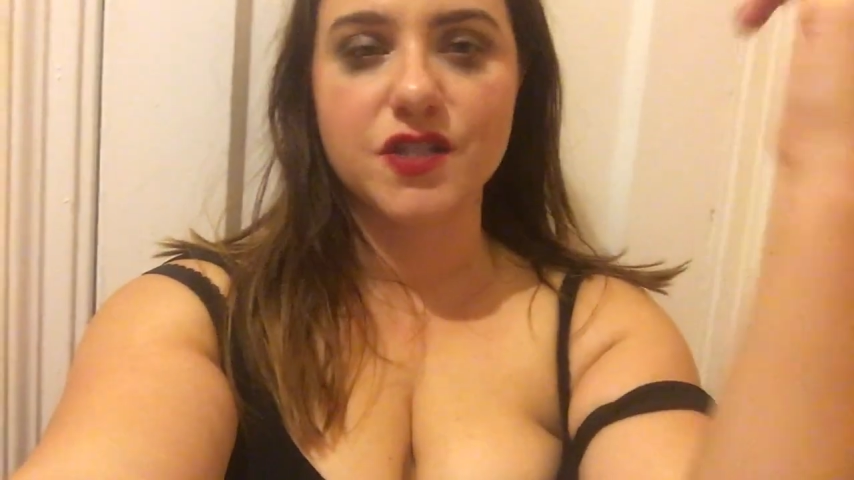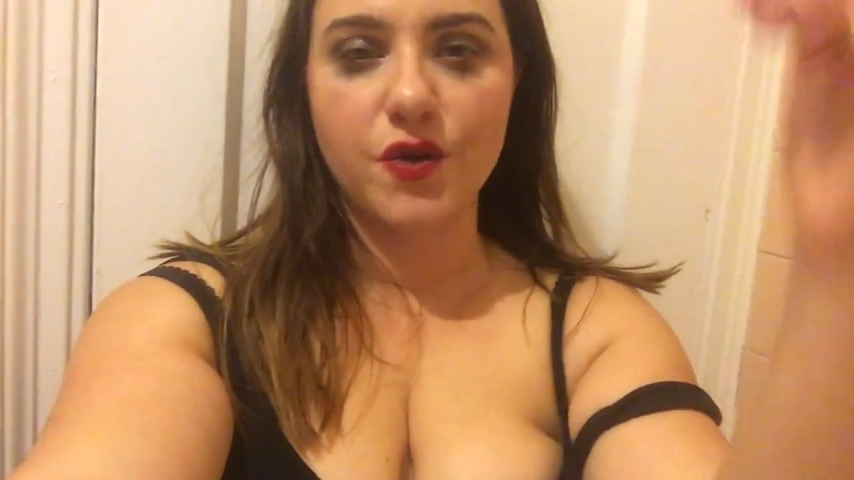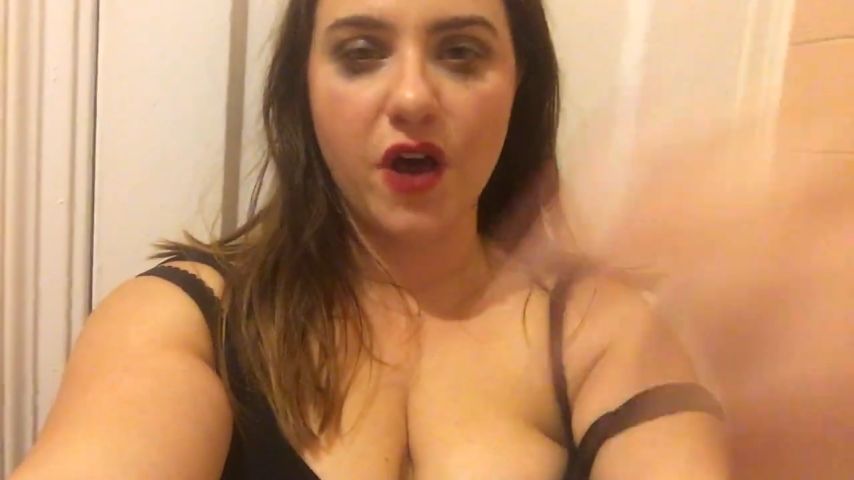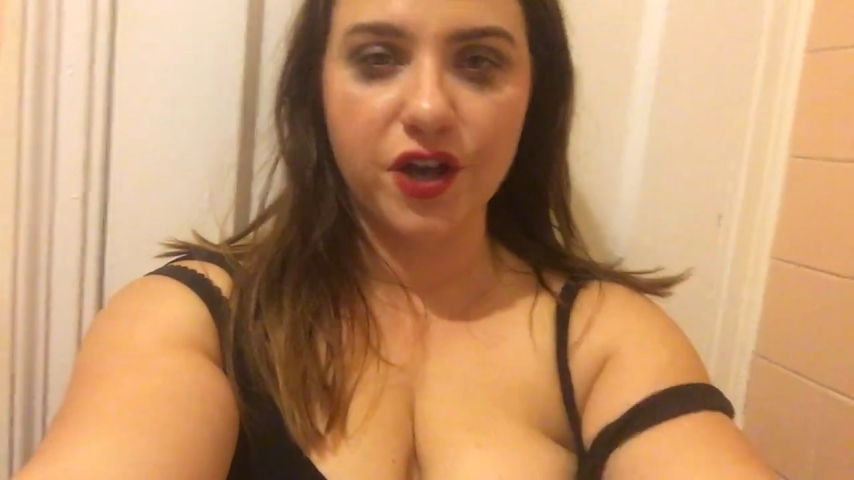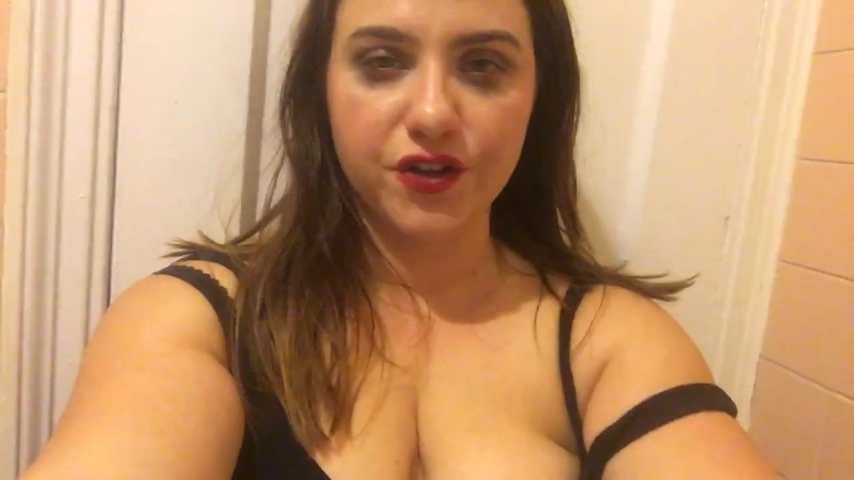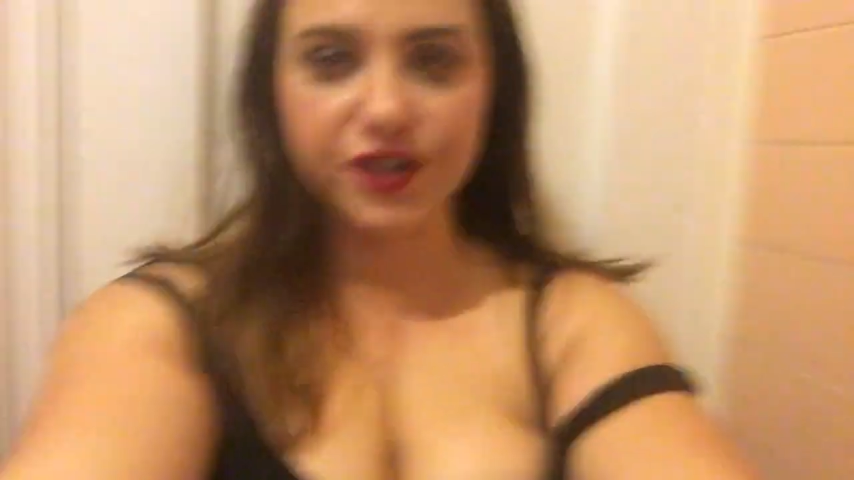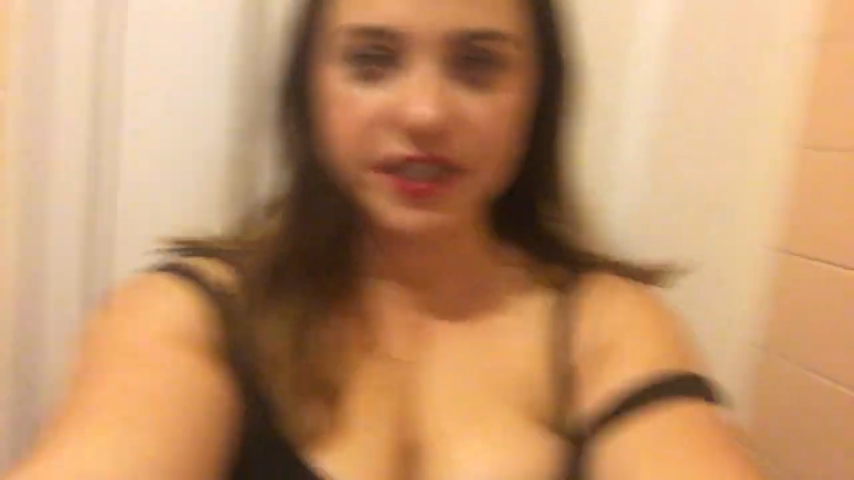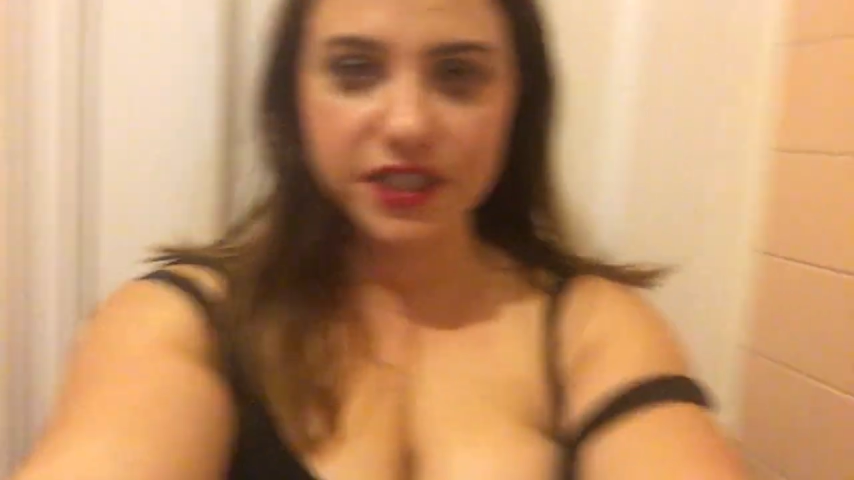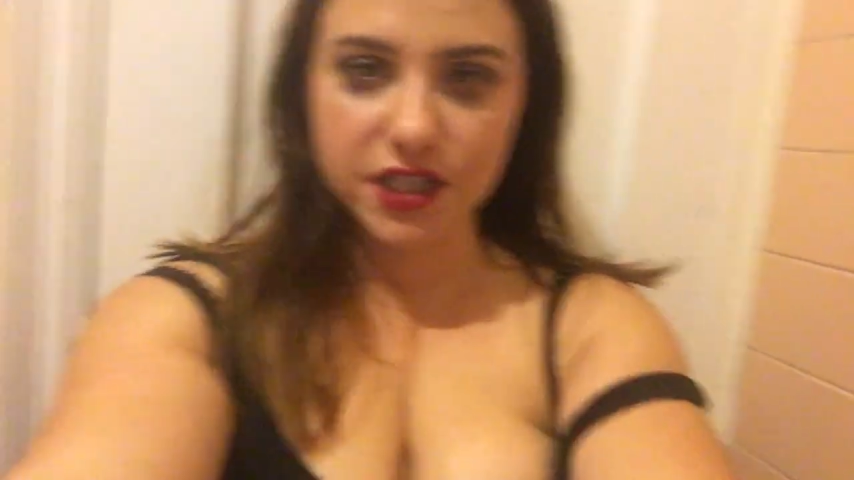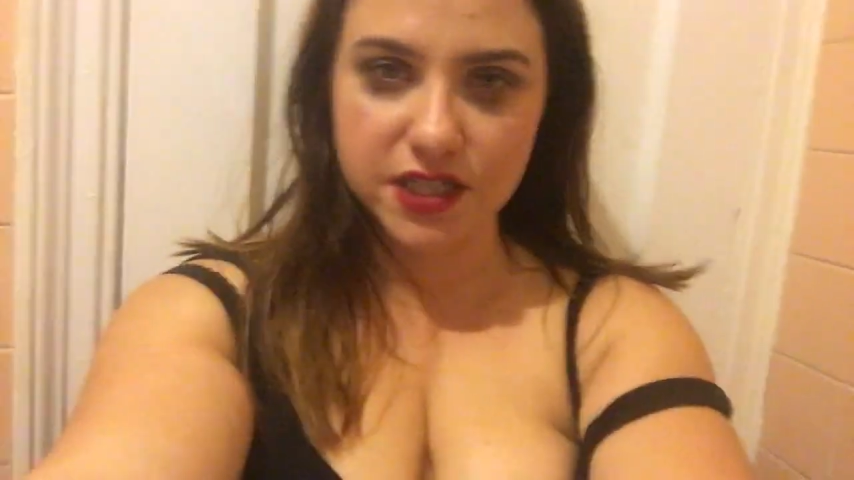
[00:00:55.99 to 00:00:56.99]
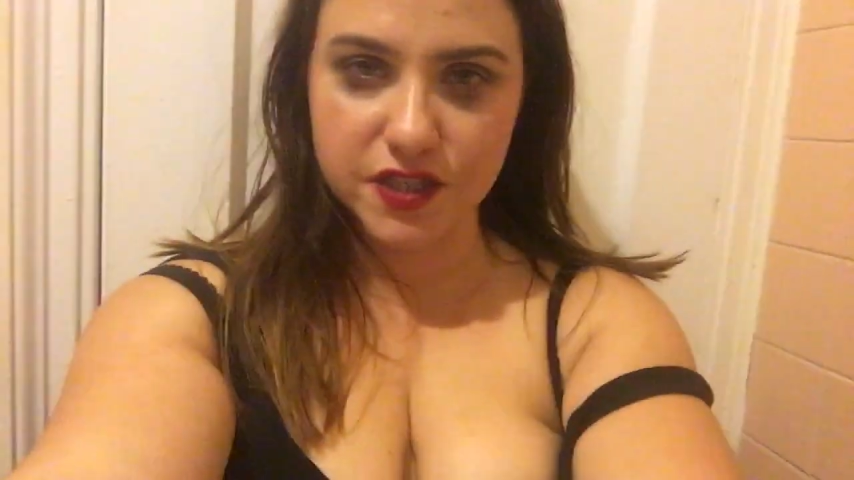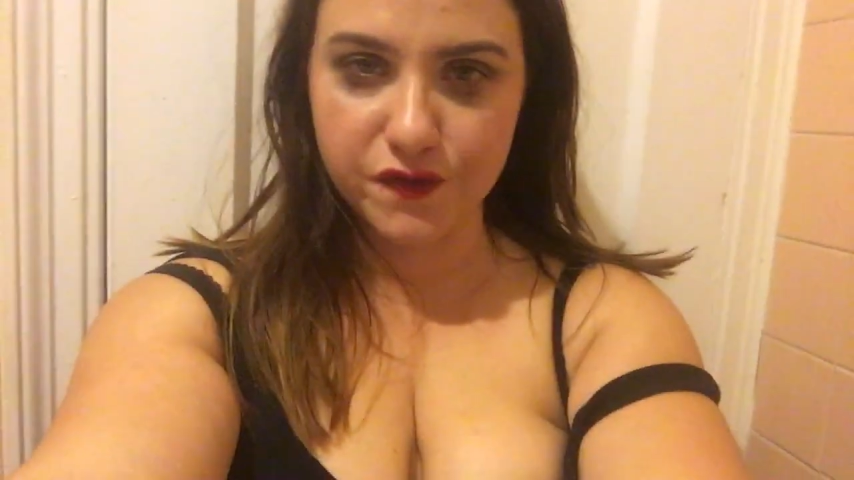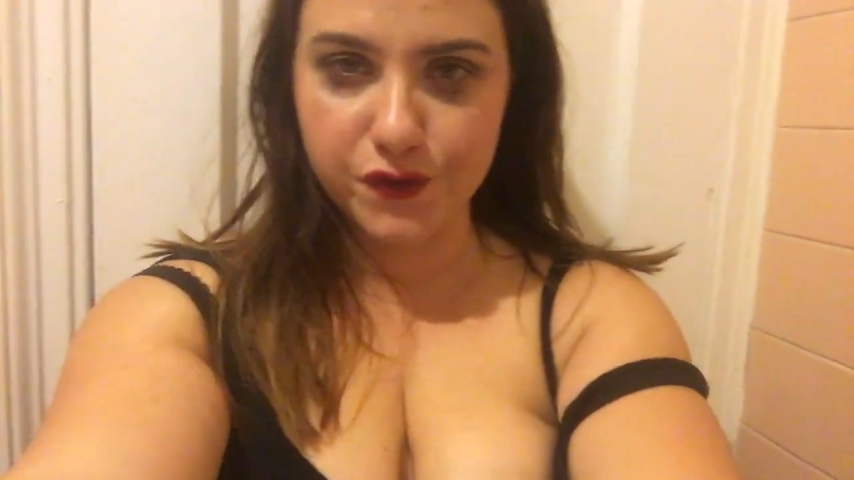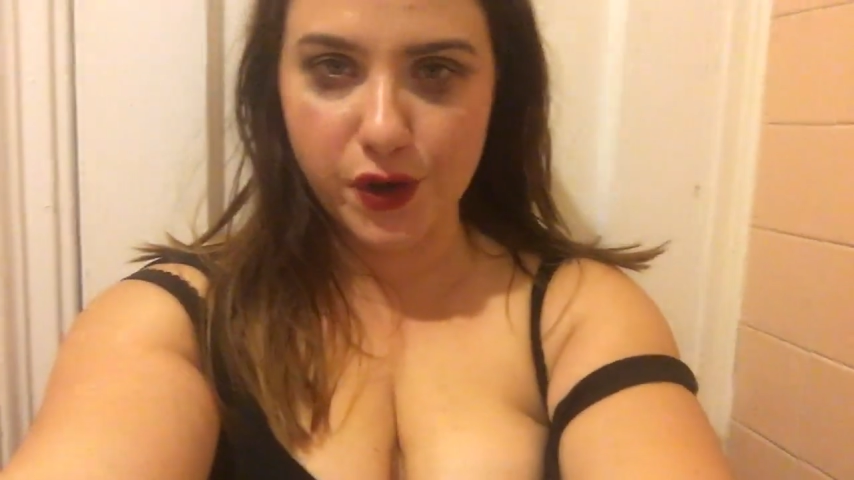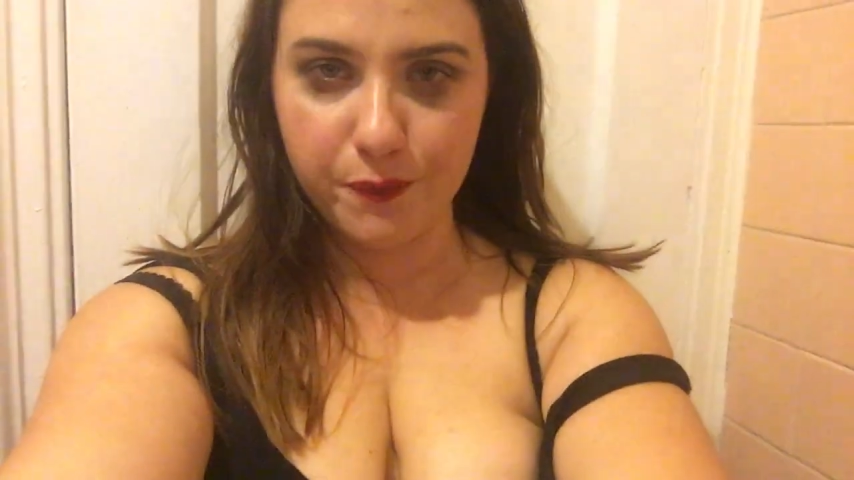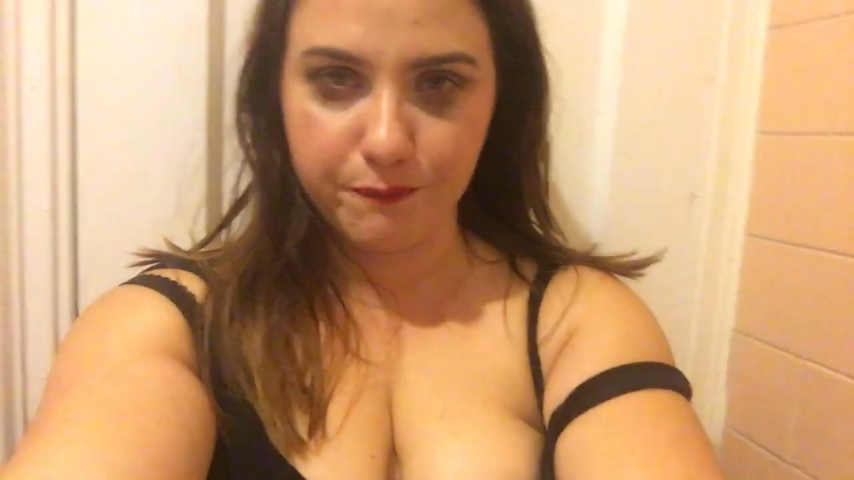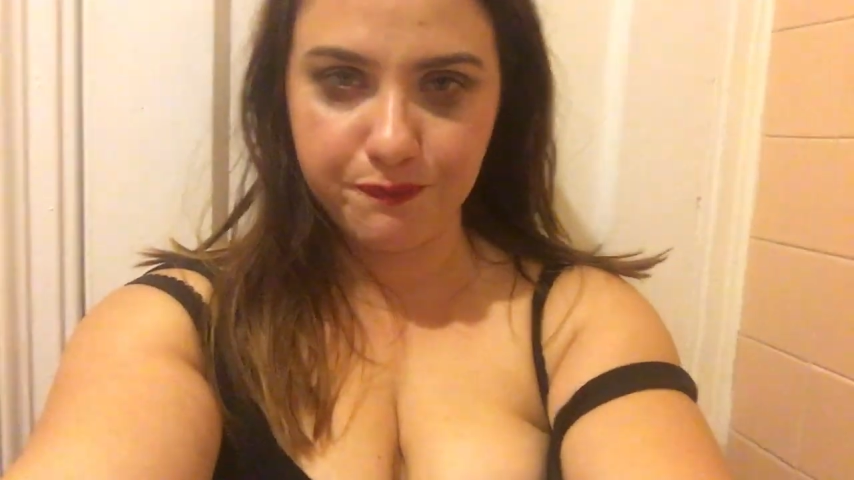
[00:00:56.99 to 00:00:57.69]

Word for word: so hungry because of the